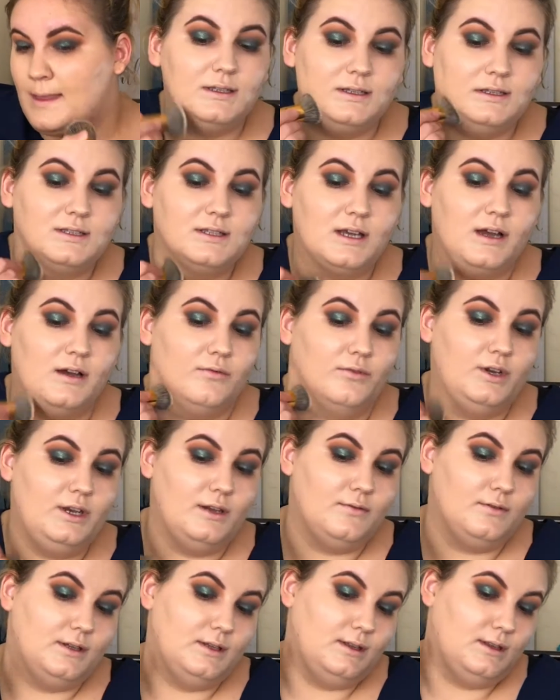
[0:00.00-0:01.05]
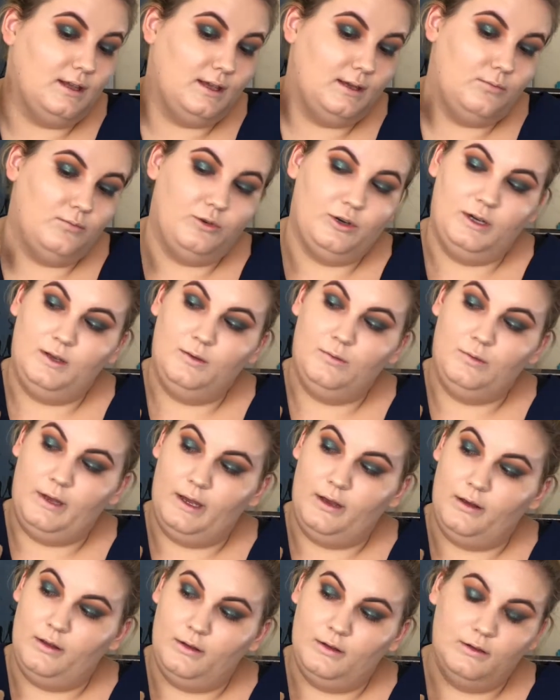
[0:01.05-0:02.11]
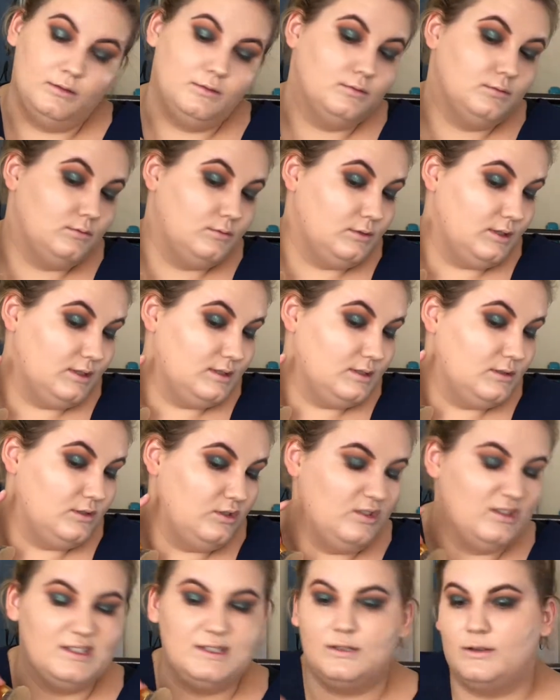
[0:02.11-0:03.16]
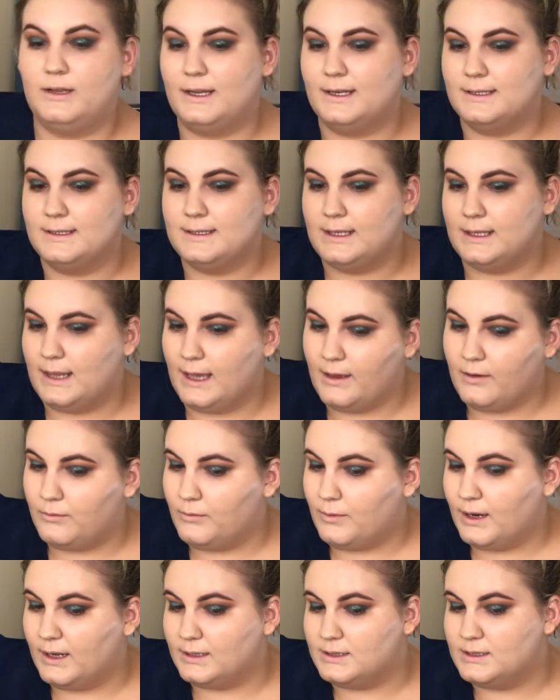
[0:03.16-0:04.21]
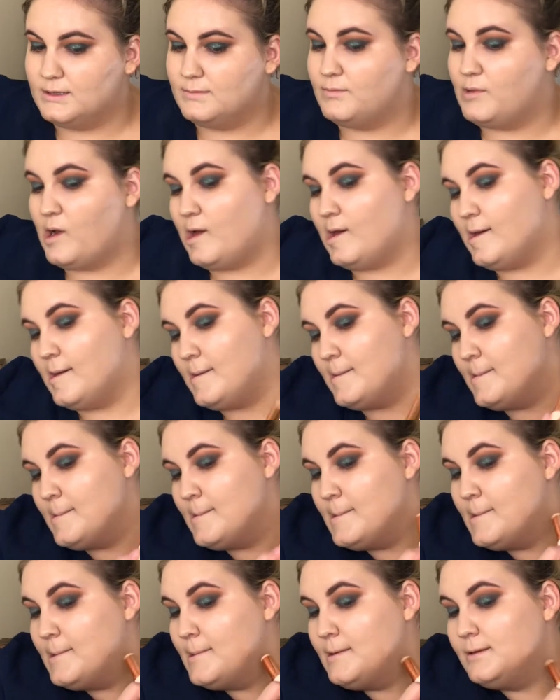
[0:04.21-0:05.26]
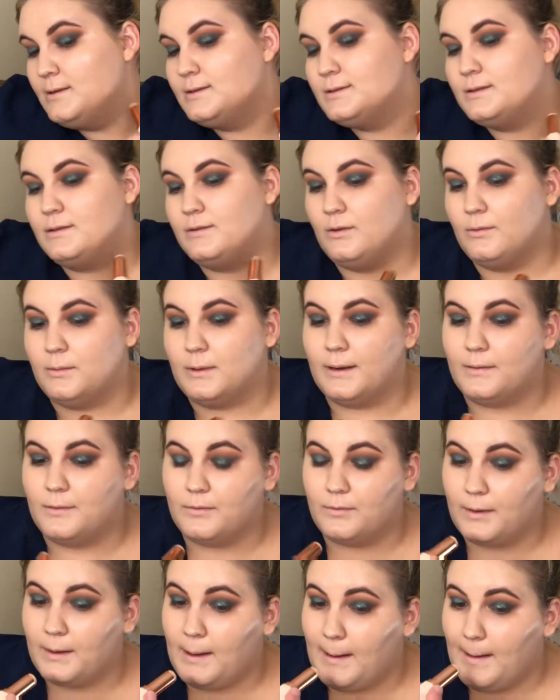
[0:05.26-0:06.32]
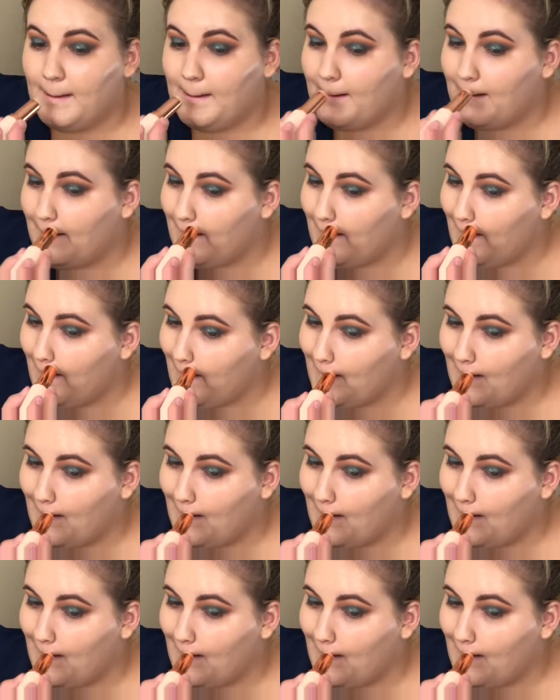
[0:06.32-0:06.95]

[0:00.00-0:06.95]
It's covered everything pretty well. You can still kind of see that red spot. It's a little red over here.